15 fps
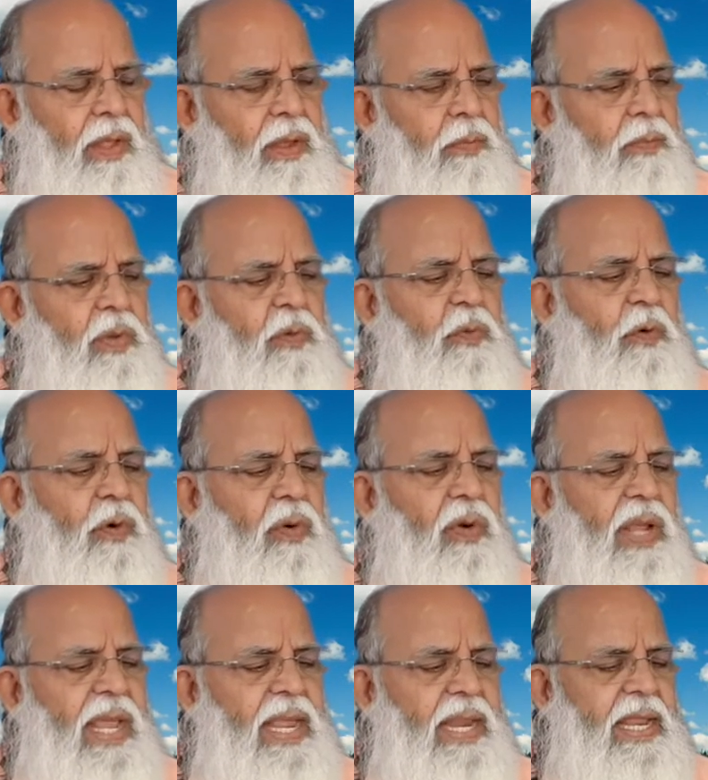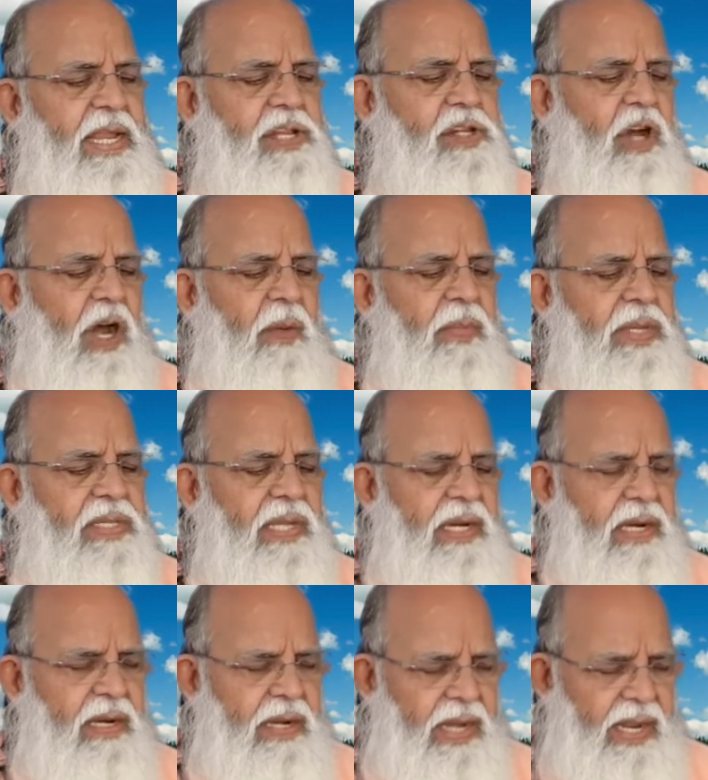Before any job is
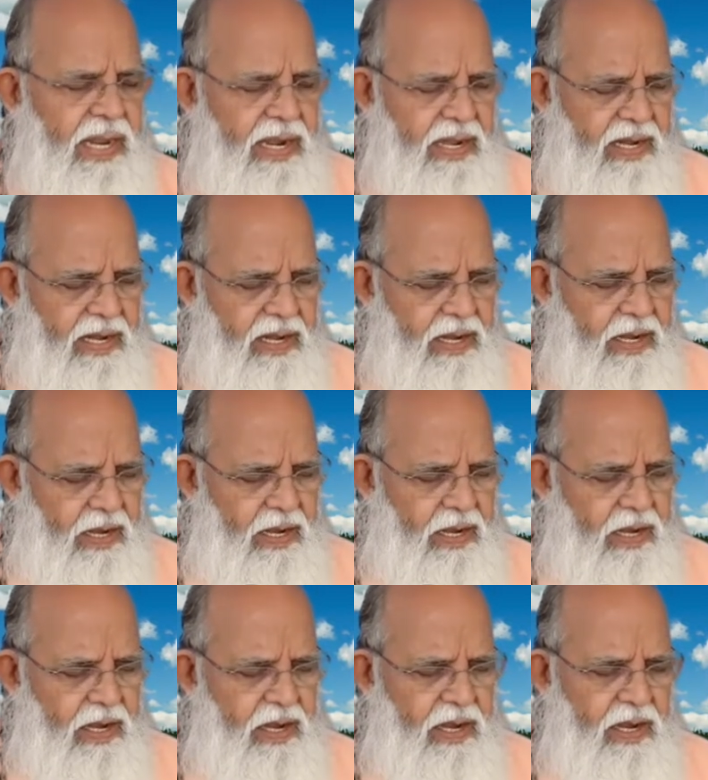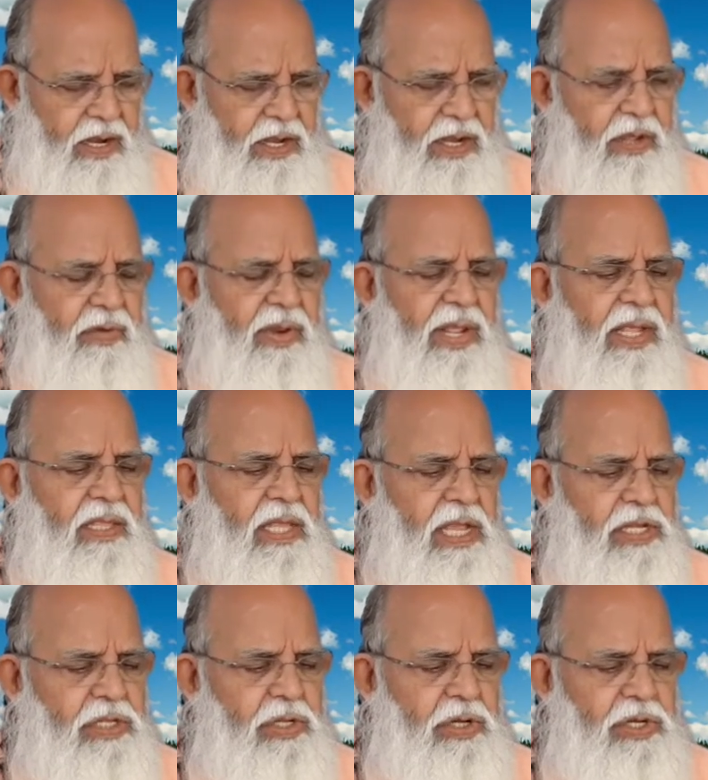undertaken, during the
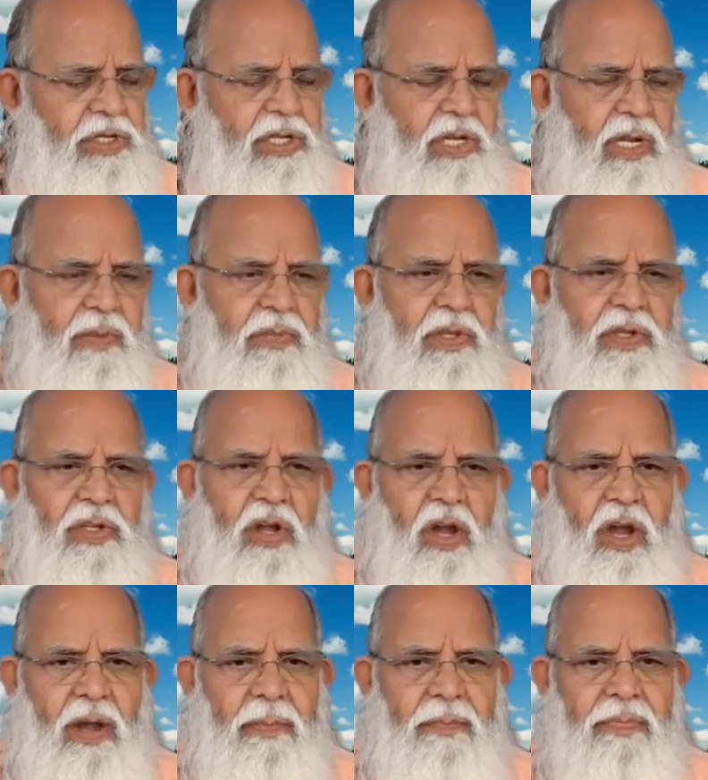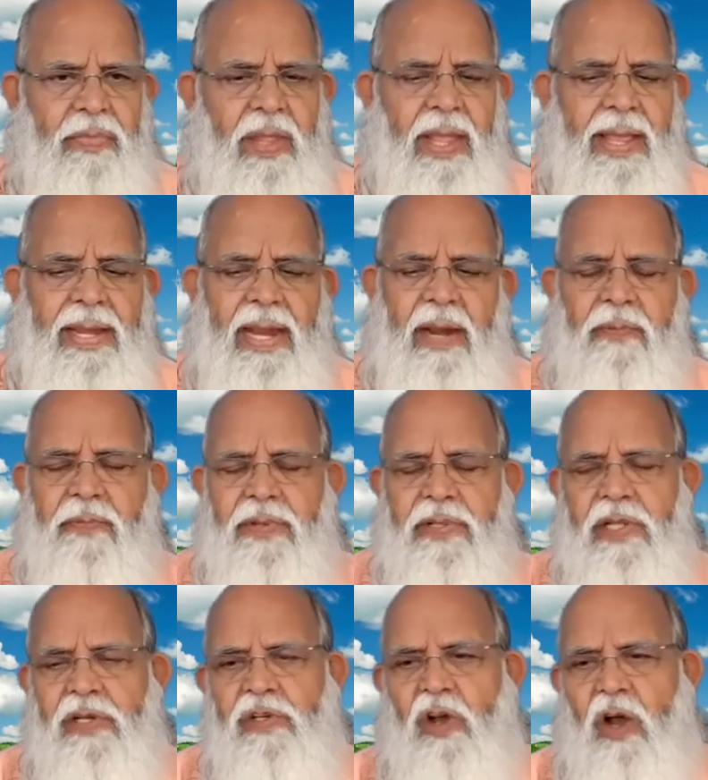execution of the job and after
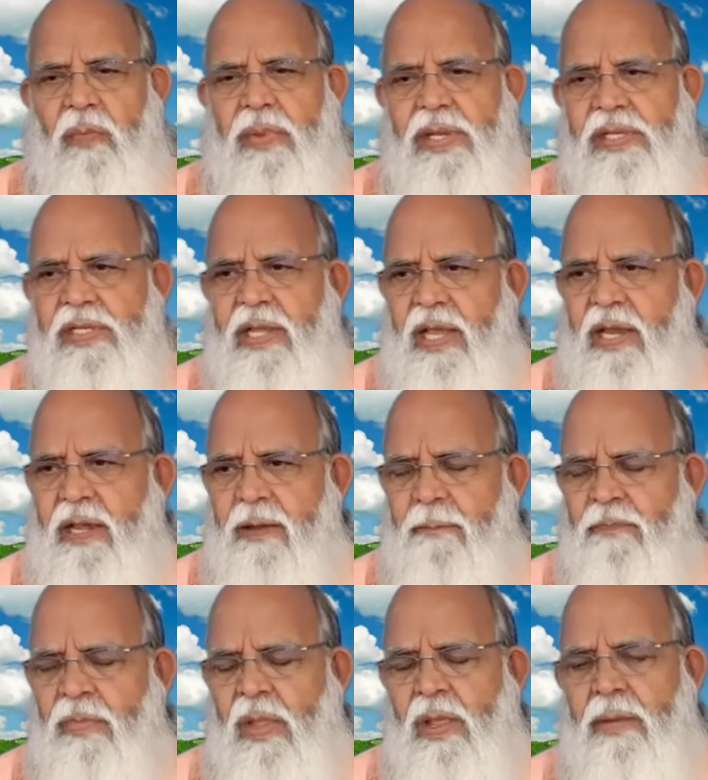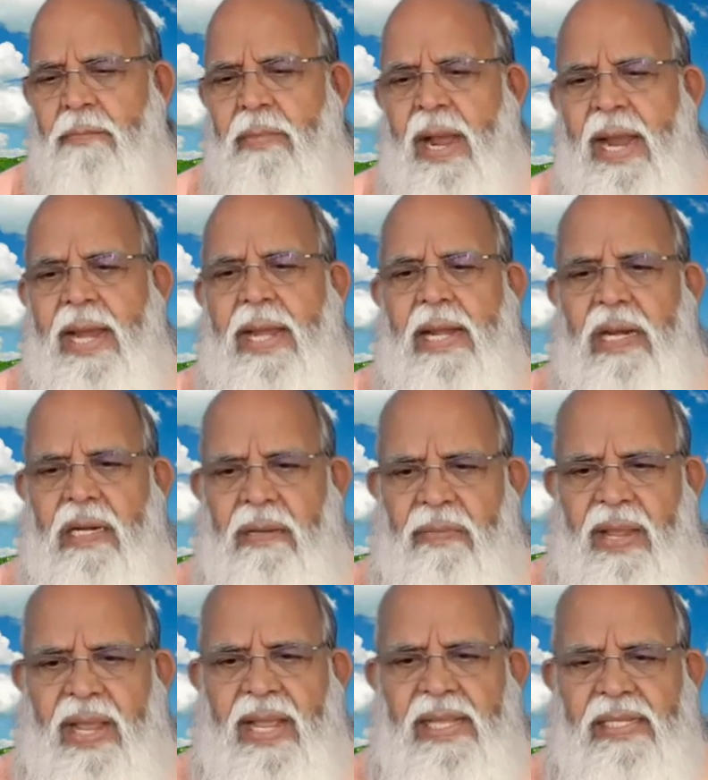the job is done, mind
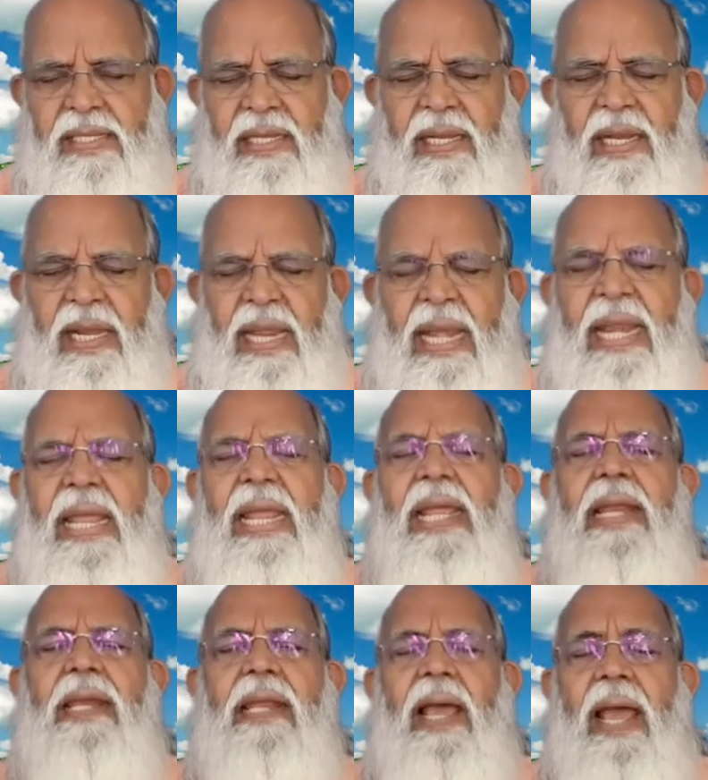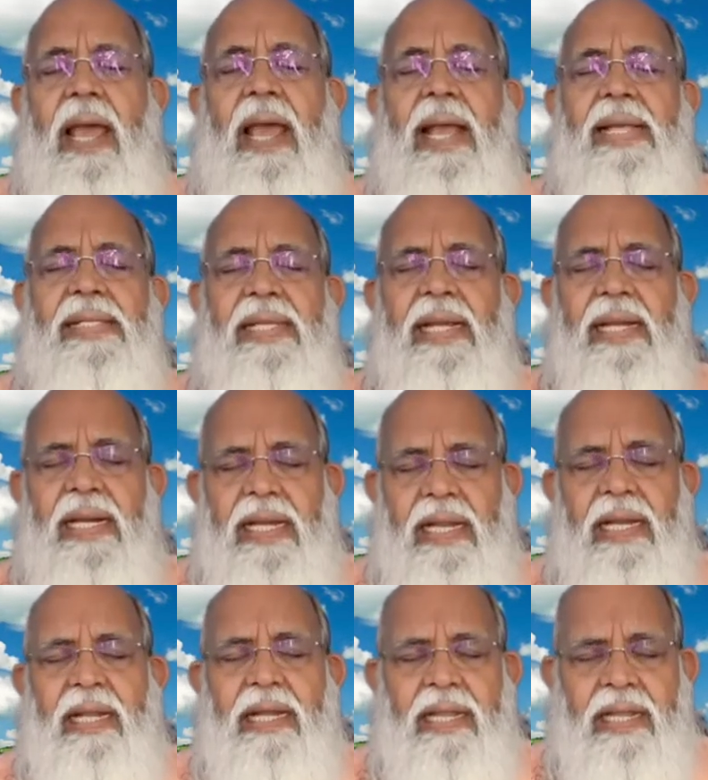remains clean as a
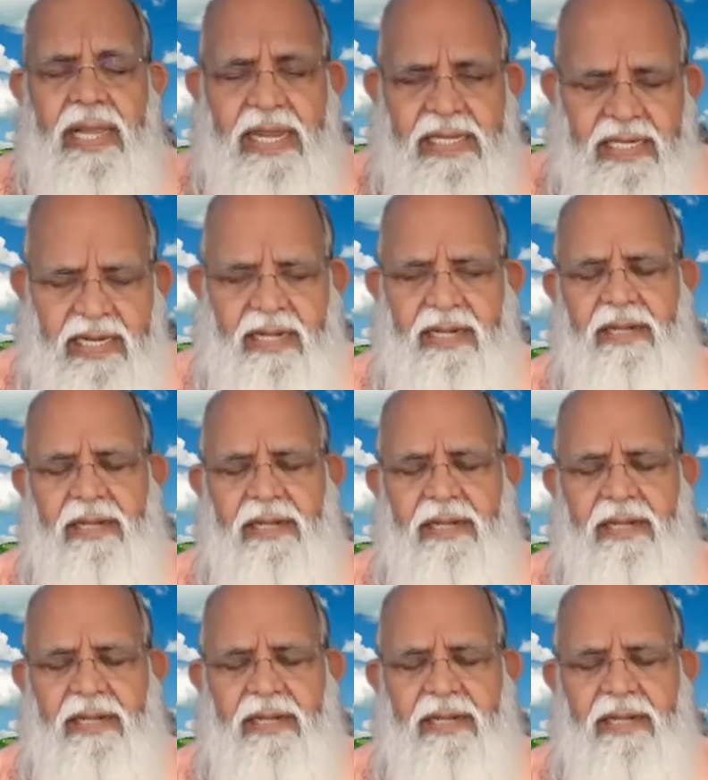catalytic agent.